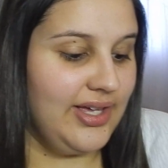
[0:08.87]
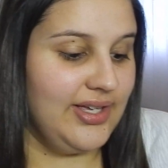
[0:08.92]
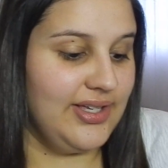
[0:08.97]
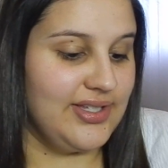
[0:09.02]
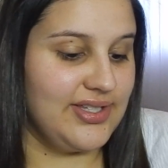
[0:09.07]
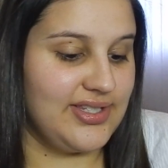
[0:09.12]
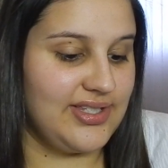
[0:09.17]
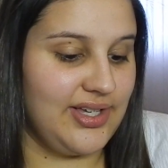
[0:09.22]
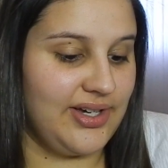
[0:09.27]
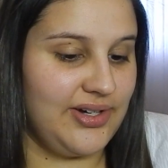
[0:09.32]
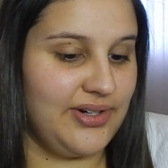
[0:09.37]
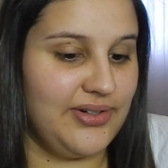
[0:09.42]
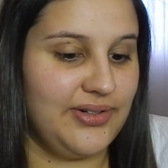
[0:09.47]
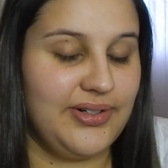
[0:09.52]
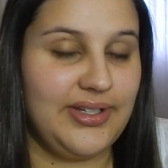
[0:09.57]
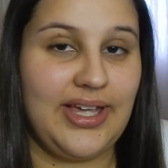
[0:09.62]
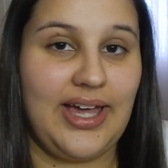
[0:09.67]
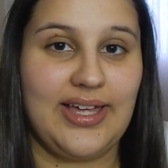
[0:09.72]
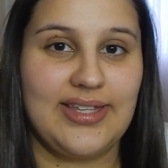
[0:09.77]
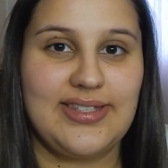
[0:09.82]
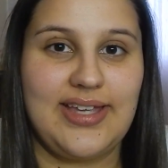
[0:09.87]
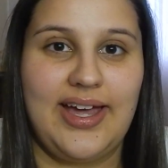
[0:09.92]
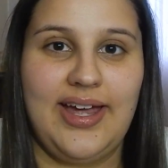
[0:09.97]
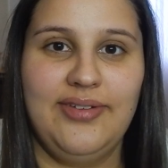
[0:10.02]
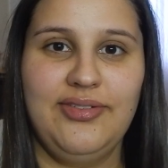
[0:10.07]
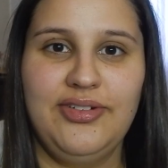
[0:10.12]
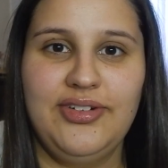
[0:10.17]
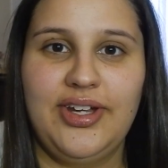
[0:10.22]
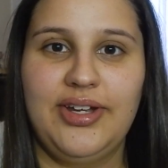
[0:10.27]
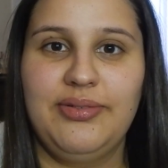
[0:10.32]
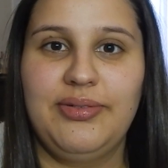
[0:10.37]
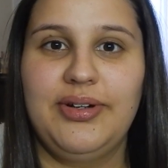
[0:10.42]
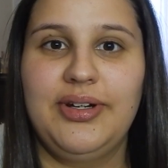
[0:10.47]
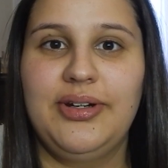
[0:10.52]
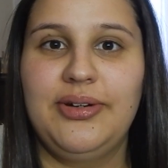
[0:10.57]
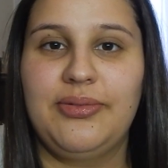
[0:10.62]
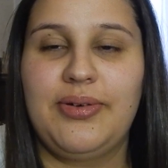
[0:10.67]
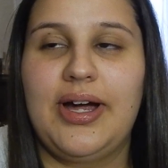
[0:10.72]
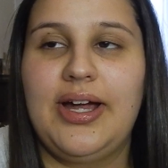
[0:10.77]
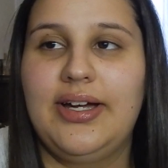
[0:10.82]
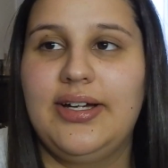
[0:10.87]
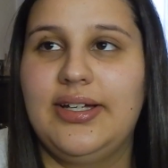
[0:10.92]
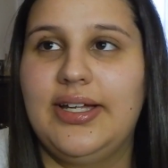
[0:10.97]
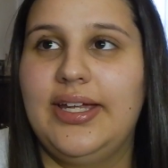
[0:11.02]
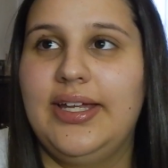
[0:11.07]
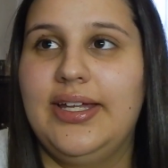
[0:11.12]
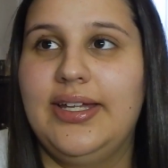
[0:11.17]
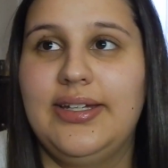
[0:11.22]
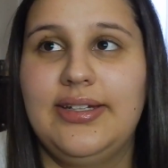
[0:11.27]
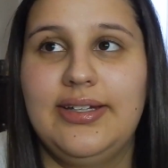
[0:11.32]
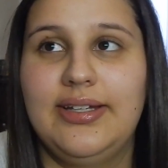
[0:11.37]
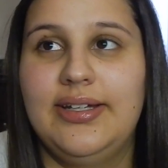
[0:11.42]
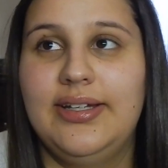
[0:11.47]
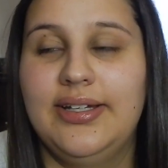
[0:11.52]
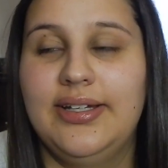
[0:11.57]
So yes, I haven't done one in a while, and